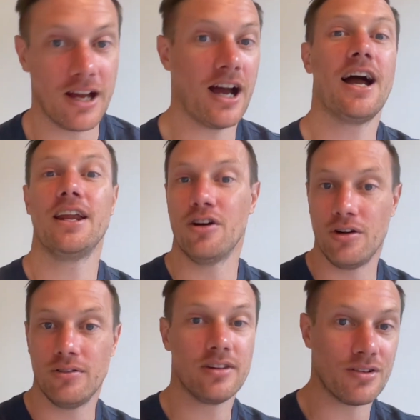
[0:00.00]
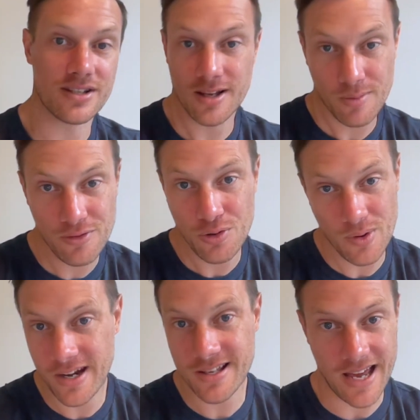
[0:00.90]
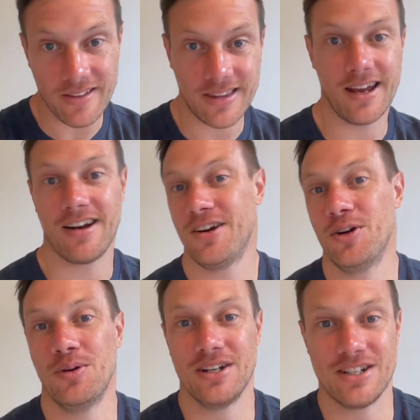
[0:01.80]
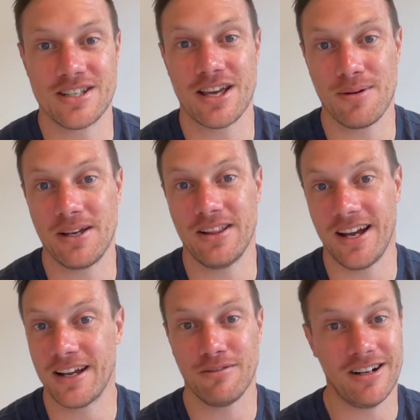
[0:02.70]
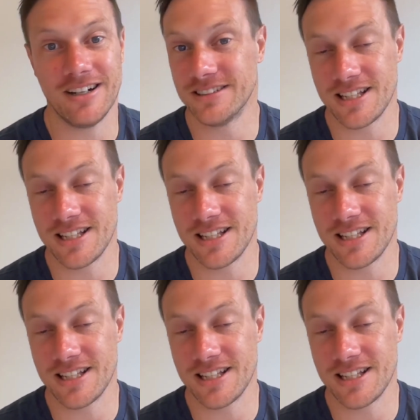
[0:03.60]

I know there are some of you readers out there who are just gonna be like, well,